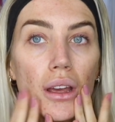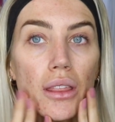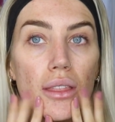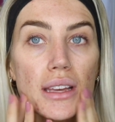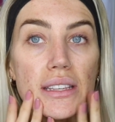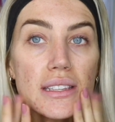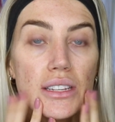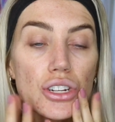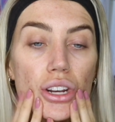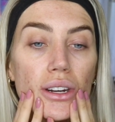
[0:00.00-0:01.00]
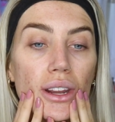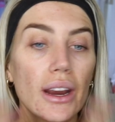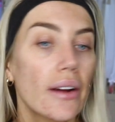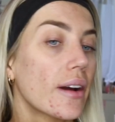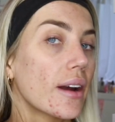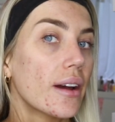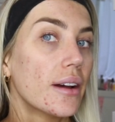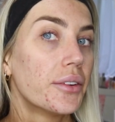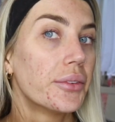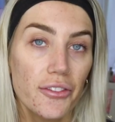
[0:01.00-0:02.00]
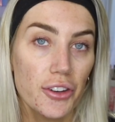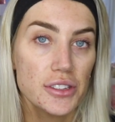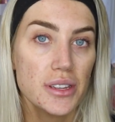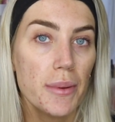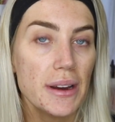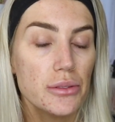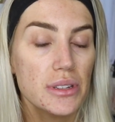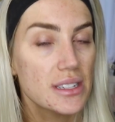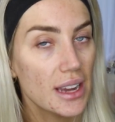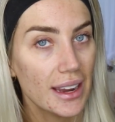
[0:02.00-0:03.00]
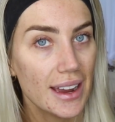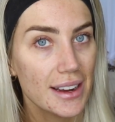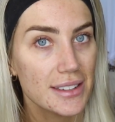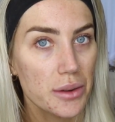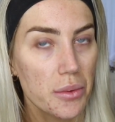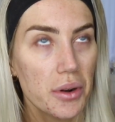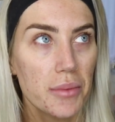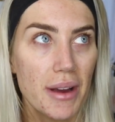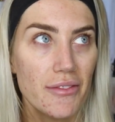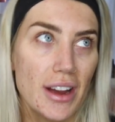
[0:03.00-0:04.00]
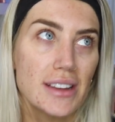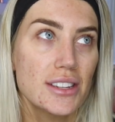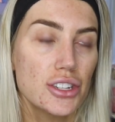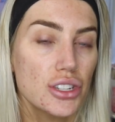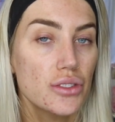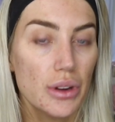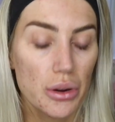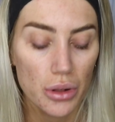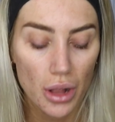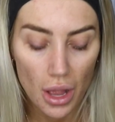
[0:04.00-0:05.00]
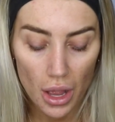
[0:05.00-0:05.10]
this chin area. First step I do is skincare because I want my face to just feel